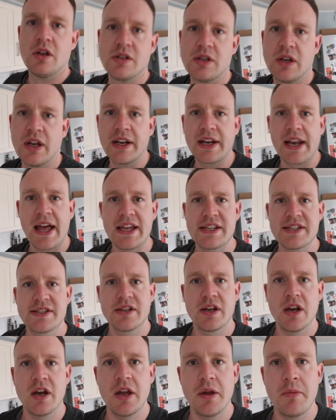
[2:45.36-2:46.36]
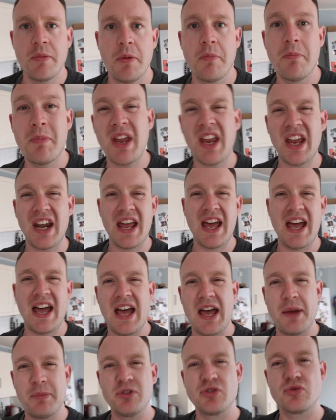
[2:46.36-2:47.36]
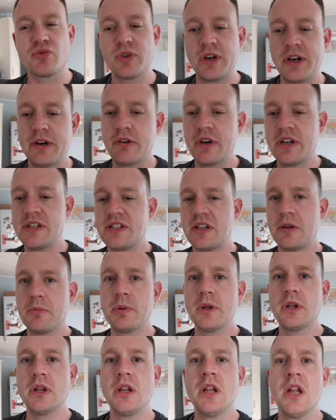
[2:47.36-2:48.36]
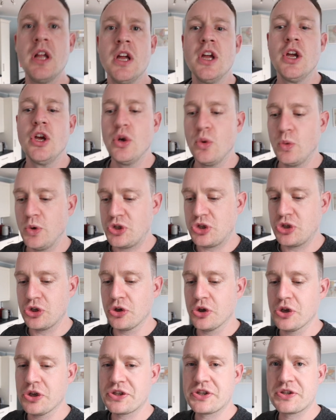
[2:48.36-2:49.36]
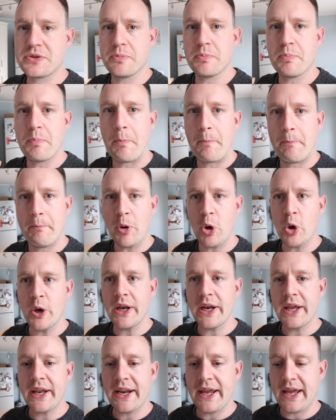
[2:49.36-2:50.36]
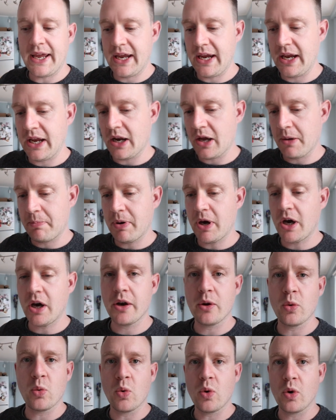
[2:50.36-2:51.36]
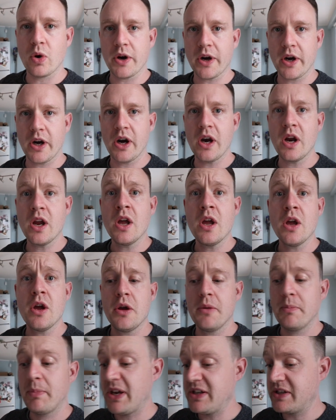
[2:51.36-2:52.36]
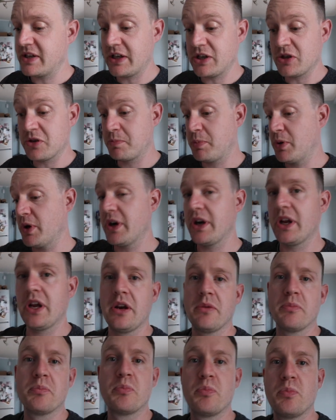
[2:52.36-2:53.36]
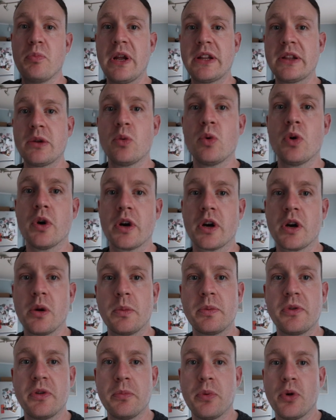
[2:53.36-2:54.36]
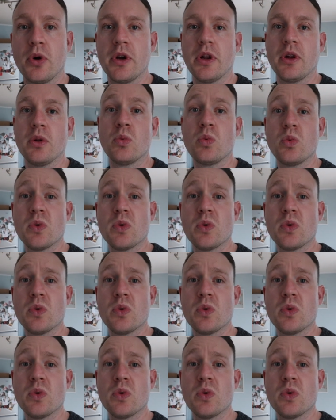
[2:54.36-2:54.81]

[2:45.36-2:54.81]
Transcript: So like last time, making the ham is really, really simple. We just boil it in a pot of water, basically just put it in, let the water come to the boil.